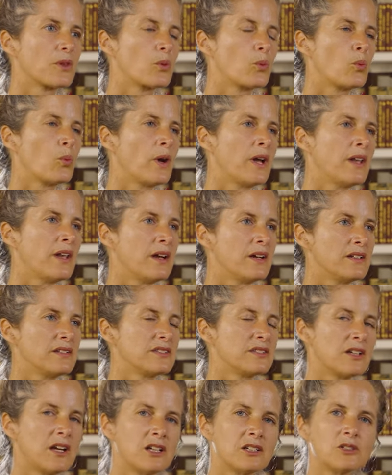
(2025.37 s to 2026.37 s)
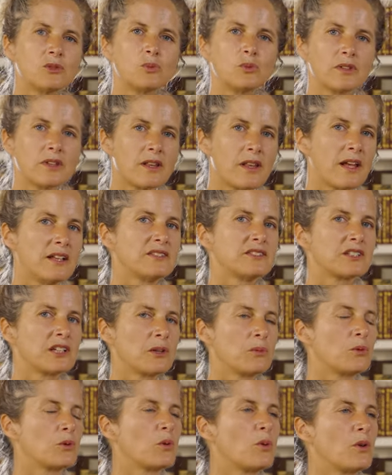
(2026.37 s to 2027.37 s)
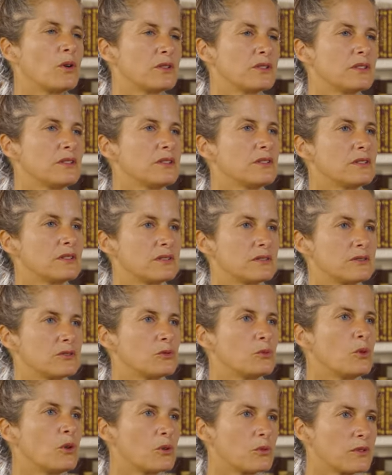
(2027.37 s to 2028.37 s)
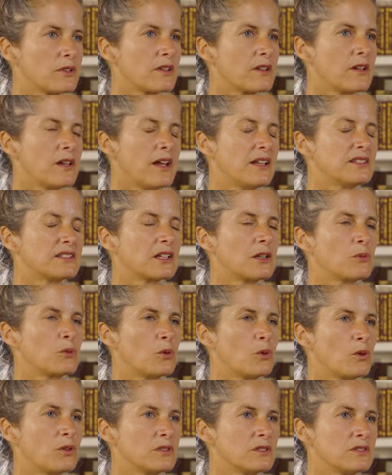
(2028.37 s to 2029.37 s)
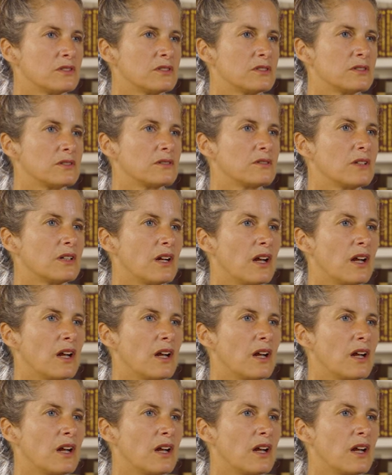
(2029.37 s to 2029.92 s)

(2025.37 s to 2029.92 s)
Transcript: when I started with Landscape Quartet, to work with the Landscape Quartet,